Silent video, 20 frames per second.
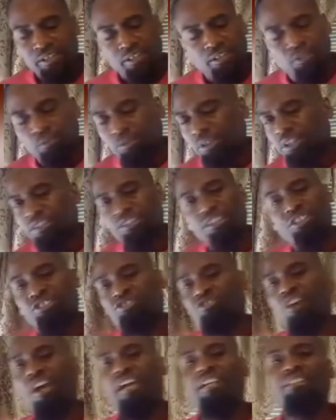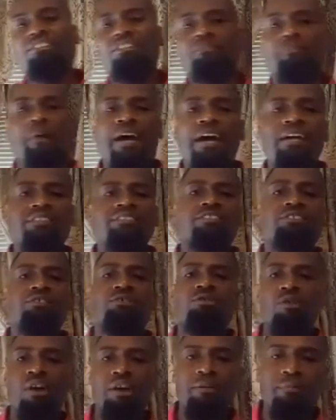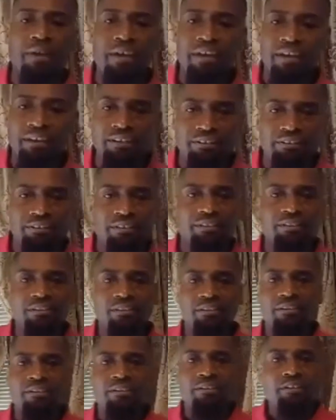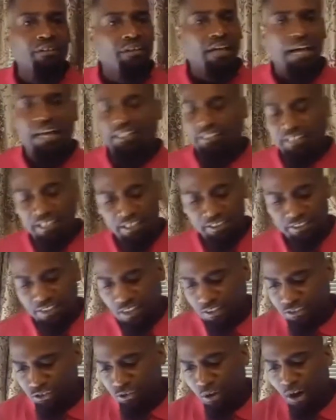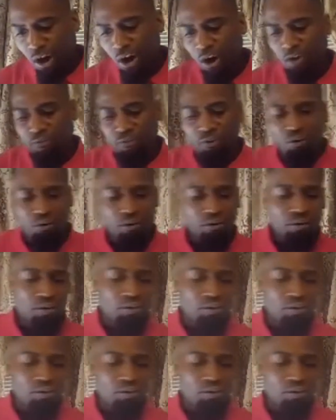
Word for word: We are just strangers passing through. Amen. Amen. I thank you, you all for